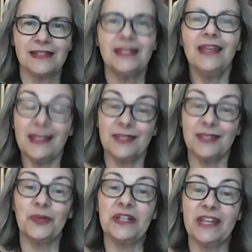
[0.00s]
Yes,
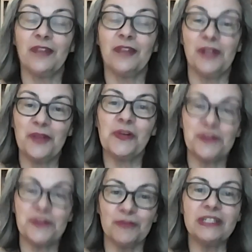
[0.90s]
it was, Henry. It
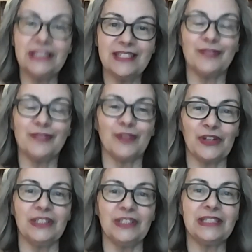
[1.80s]
was really
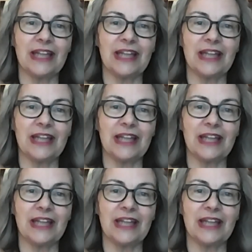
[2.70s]
difficult.